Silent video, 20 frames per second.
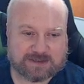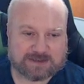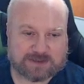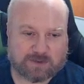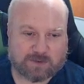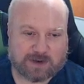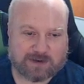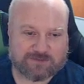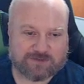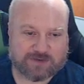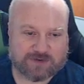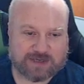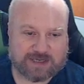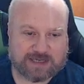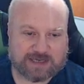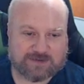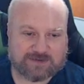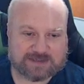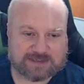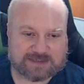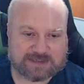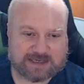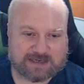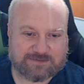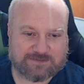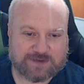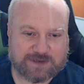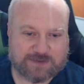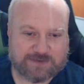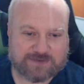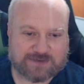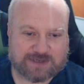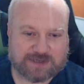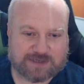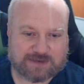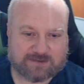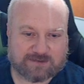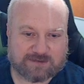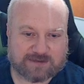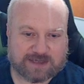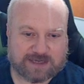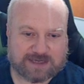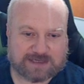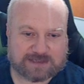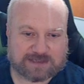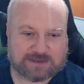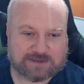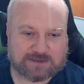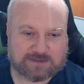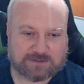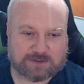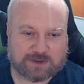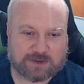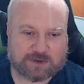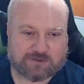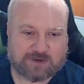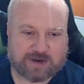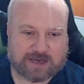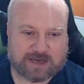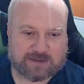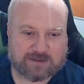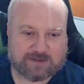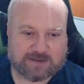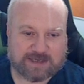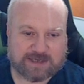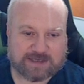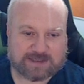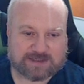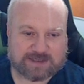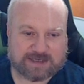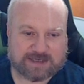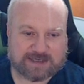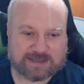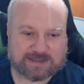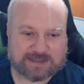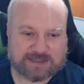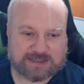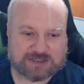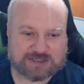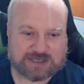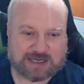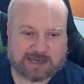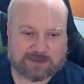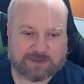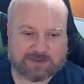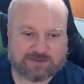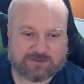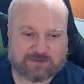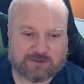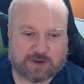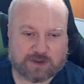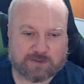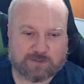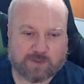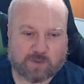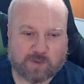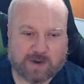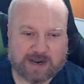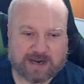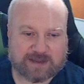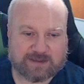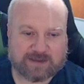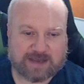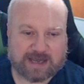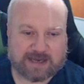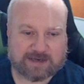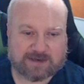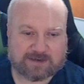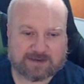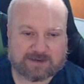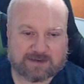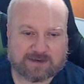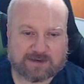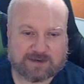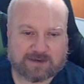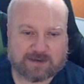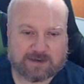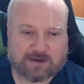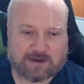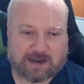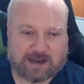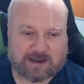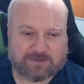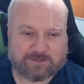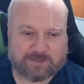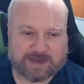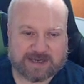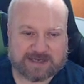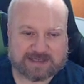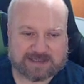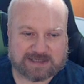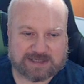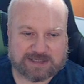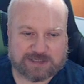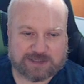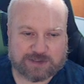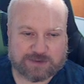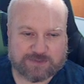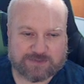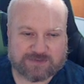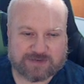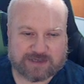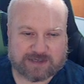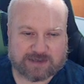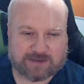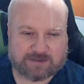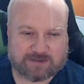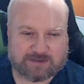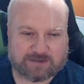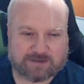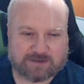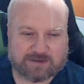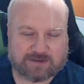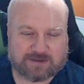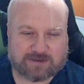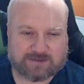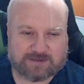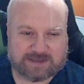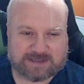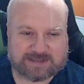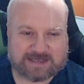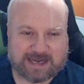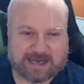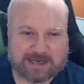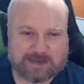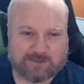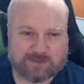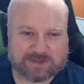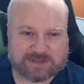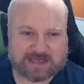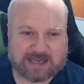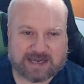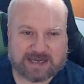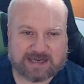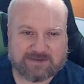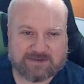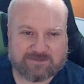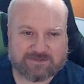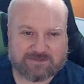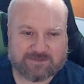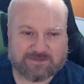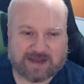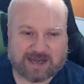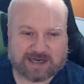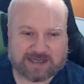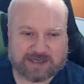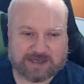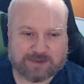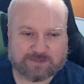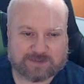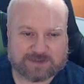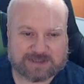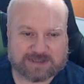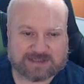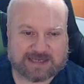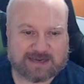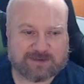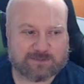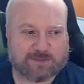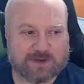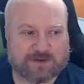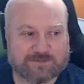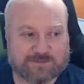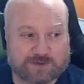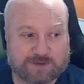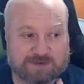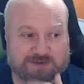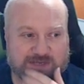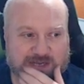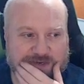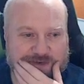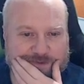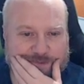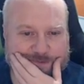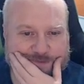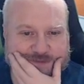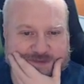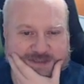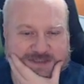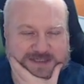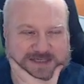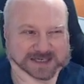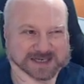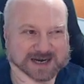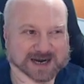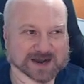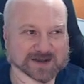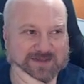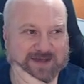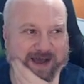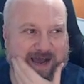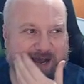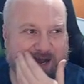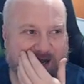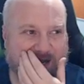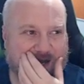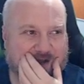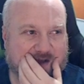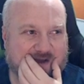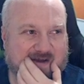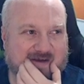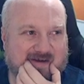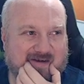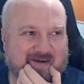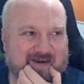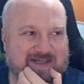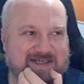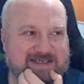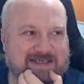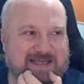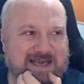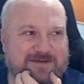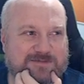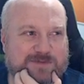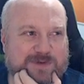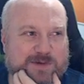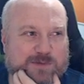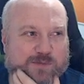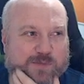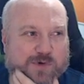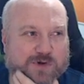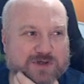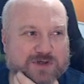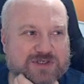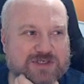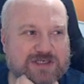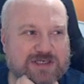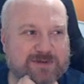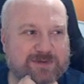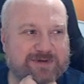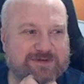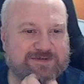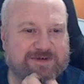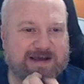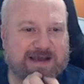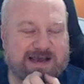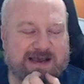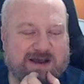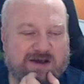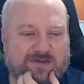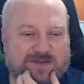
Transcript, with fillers: So what I've done here is, instead of using this and creating these things each time and throwing them away at the end, I'm basically using the same saved value to save me a few cycles, and that didn't save me much, to be fair.